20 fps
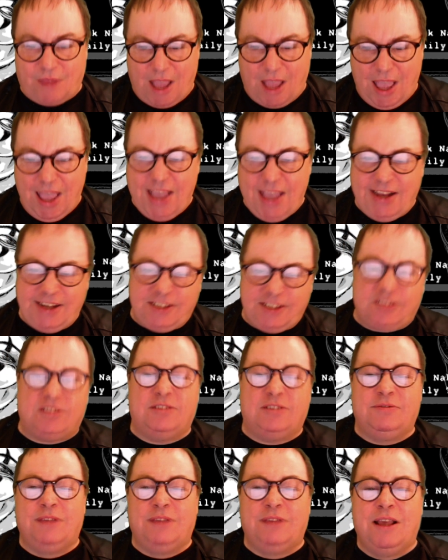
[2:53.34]

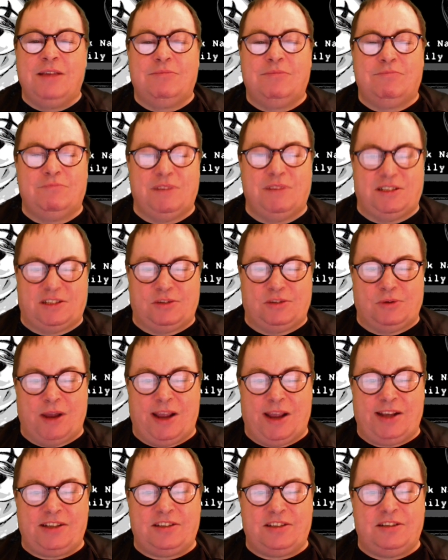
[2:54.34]
8. Mr.
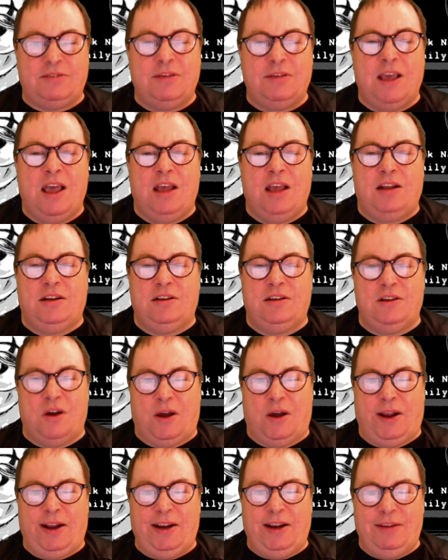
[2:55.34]
X.
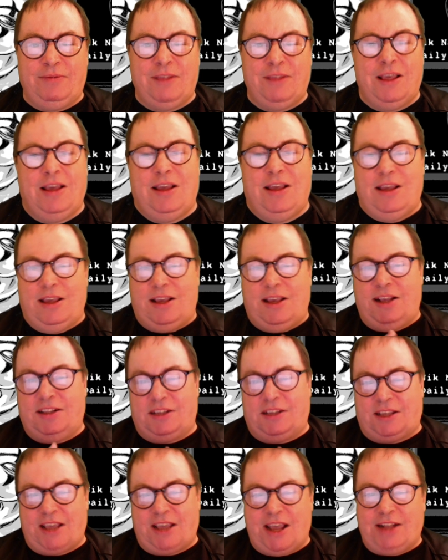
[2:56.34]
9. Either
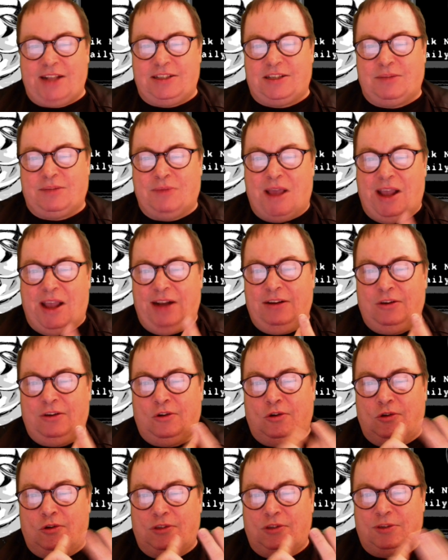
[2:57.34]
Cancer Man
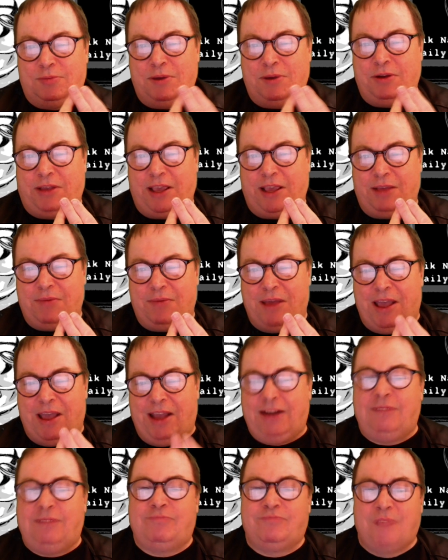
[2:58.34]
or Smoking
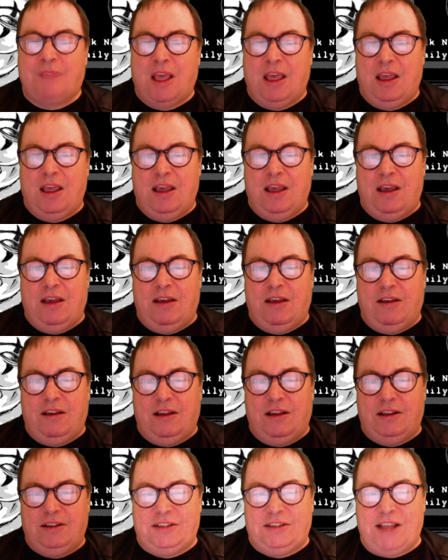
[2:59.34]
Man.
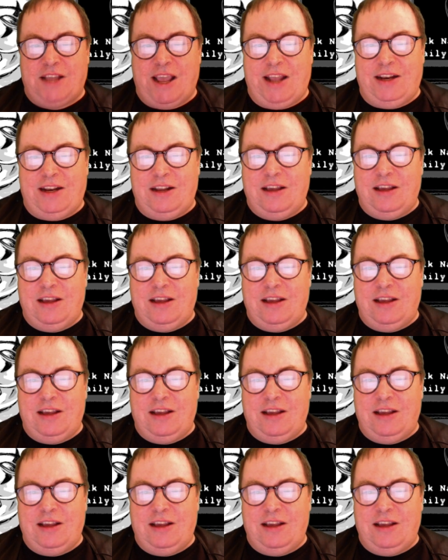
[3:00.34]
10.